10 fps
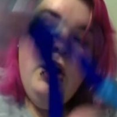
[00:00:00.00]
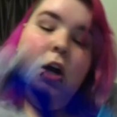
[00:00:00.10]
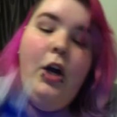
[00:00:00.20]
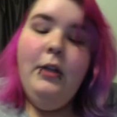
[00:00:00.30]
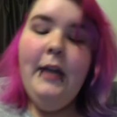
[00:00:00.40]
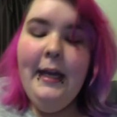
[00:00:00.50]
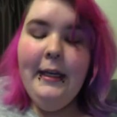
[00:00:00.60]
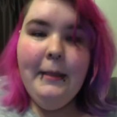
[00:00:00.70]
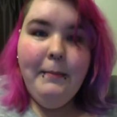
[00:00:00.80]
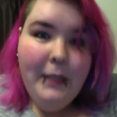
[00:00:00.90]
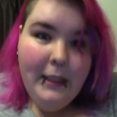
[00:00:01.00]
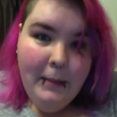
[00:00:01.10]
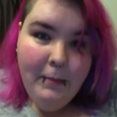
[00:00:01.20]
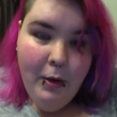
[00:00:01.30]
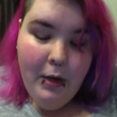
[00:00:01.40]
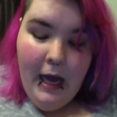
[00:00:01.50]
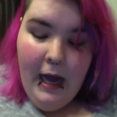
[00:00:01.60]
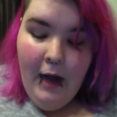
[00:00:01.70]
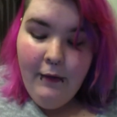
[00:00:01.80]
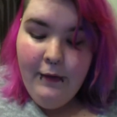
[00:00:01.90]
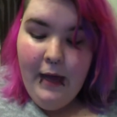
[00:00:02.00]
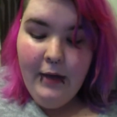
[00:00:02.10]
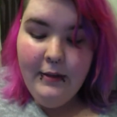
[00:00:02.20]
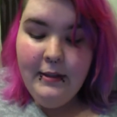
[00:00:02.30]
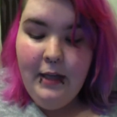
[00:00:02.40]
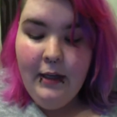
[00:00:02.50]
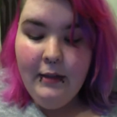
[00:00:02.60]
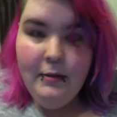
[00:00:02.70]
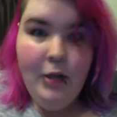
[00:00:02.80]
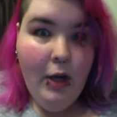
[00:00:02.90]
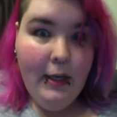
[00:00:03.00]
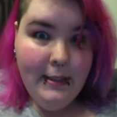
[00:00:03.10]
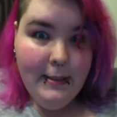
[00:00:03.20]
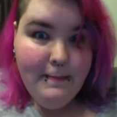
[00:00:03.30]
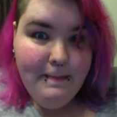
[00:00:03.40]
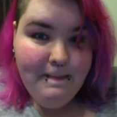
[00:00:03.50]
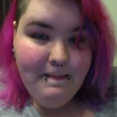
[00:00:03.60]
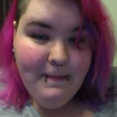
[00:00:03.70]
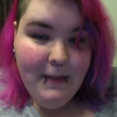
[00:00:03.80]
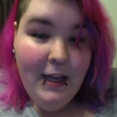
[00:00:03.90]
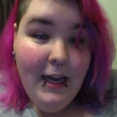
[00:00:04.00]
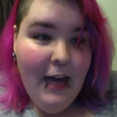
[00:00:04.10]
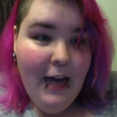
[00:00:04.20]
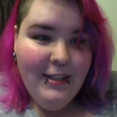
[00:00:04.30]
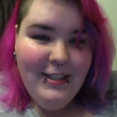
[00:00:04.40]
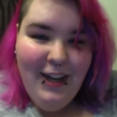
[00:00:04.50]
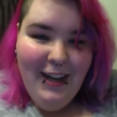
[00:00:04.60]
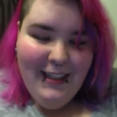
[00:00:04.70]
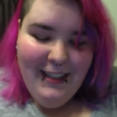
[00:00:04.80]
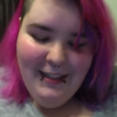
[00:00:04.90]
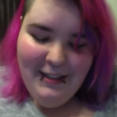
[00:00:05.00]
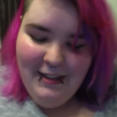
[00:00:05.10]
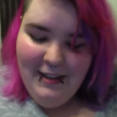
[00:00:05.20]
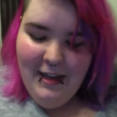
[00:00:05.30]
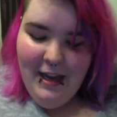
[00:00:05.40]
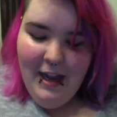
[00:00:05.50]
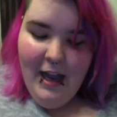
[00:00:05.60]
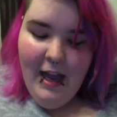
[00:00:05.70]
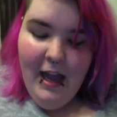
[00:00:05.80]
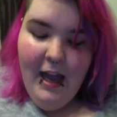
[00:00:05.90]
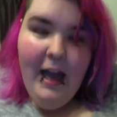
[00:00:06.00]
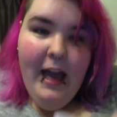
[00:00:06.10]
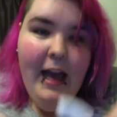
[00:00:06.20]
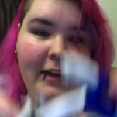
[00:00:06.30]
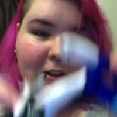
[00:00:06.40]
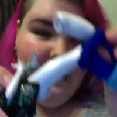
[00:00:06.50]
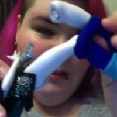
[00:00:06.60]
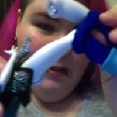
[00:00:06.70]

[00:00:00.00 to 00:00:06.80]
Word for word: Her leg completely broke off out of so socket, out of socket, and it looks a little